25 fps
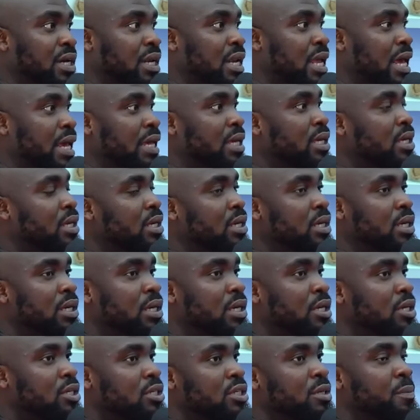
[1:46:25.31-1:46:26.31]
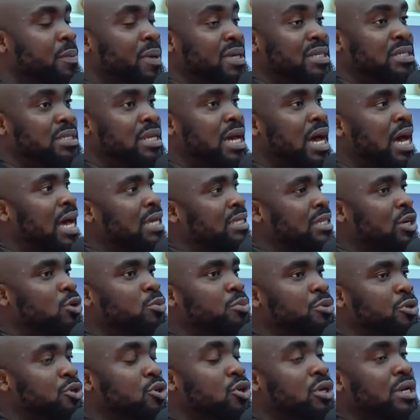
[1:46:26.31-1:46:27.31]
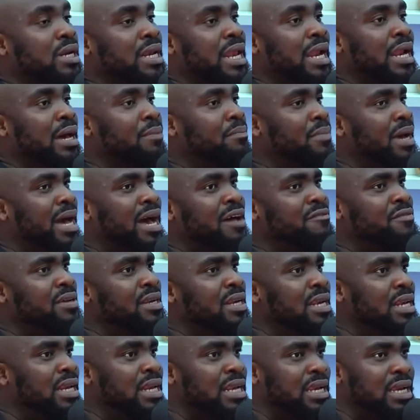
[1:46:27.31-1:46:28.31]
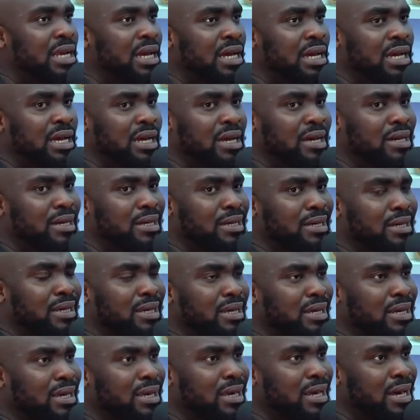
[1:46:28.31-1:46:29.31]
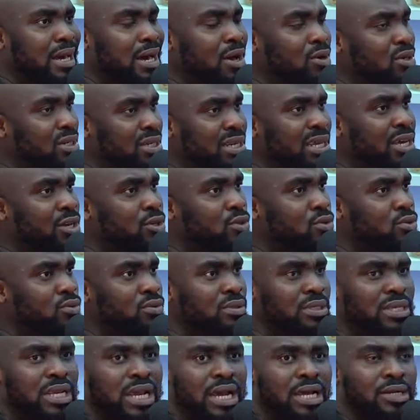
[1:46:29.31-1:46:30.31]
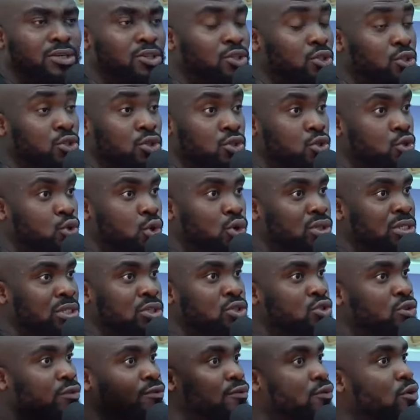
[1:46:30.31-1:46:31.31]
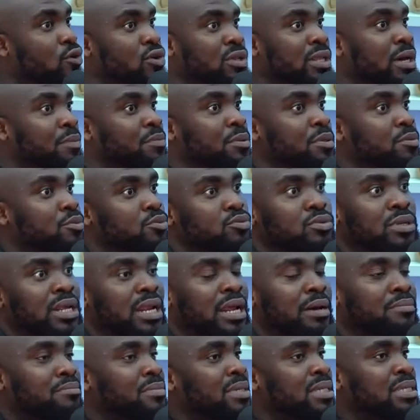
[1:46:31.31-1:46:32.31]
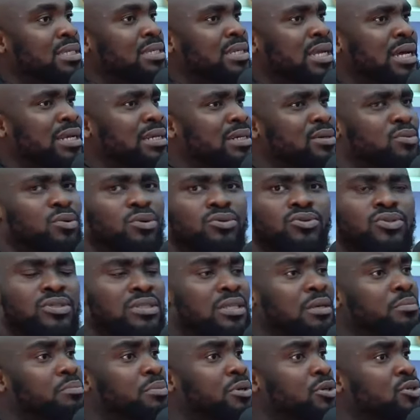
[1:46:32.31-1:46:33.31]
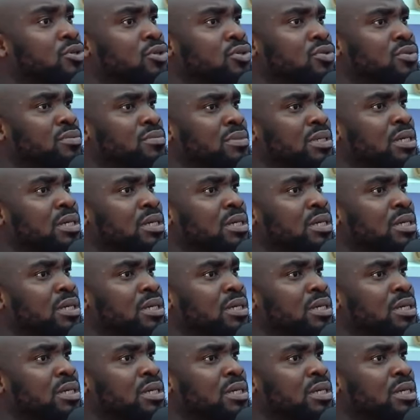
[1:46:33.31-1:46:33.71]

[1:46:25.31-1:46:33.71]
Like, yeah. the person that has an opinion that I'm having a how dare you, there are dozens of other people that I'm meeting and they want to take pictures with me.